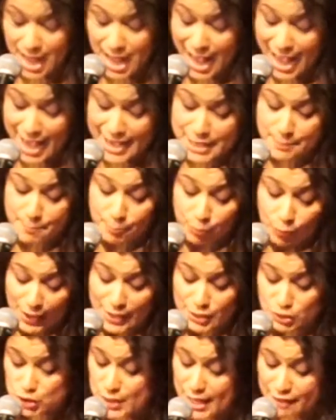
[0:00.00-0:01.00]
I am
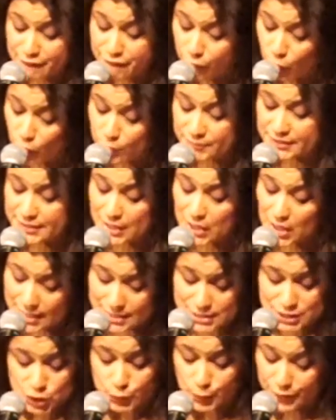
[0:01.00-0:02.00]
proud to have formed an
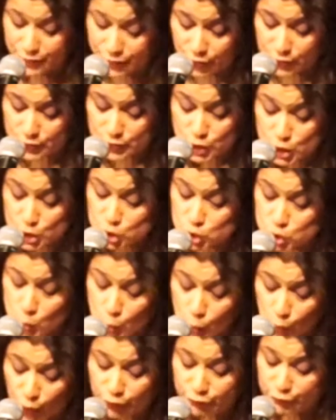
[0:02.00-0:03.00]
alliance with her to
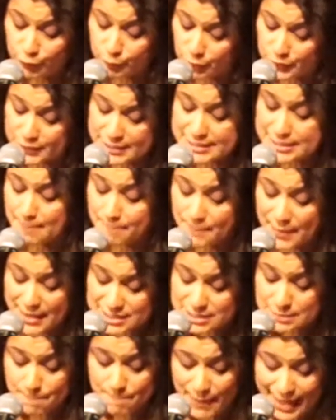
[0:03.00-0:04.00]
work for bringing the
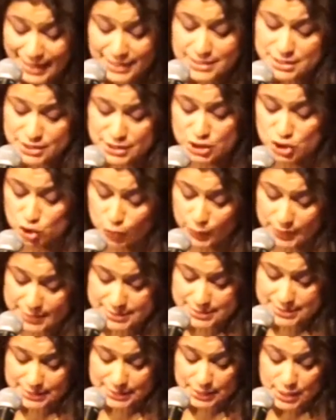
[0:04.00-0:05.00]
best back to this great
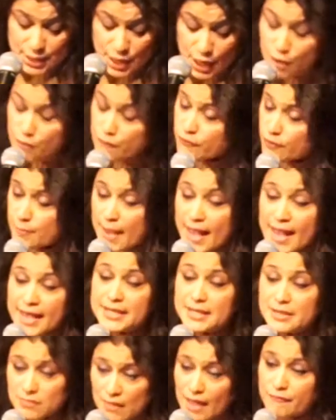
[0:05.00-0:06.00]
city from
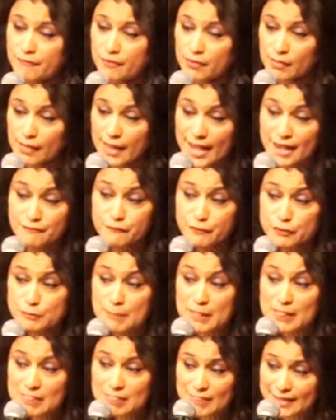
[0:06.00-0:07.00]
any level and for
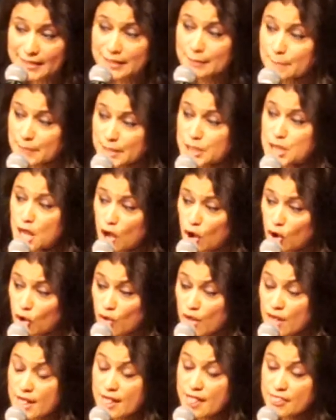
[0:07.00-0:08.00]
letting me
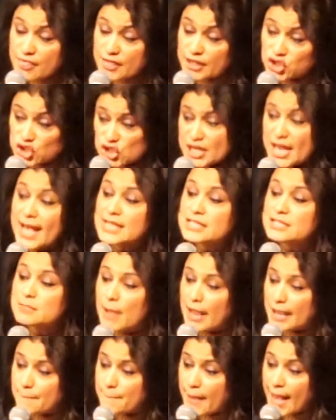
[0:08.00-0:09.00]
know that she has
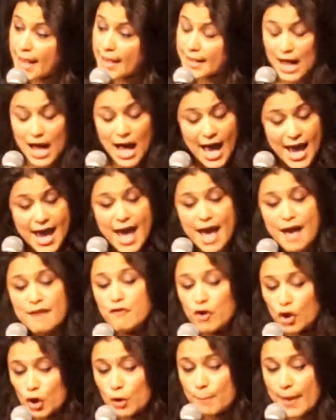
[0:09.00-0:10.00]
my back, I
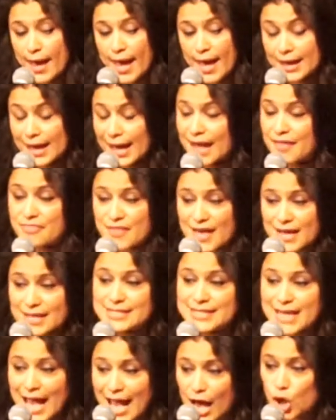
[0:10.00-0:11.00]
have her back, and
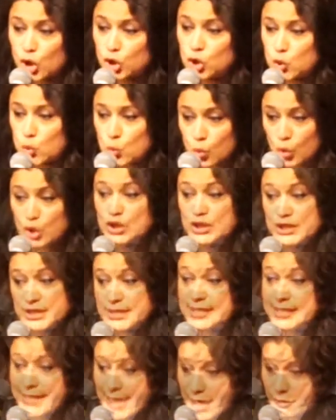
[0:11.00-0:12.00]
that's how you work
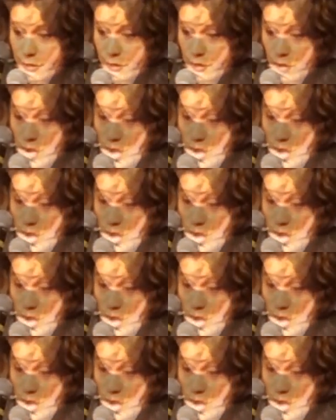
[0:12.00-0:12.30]
together.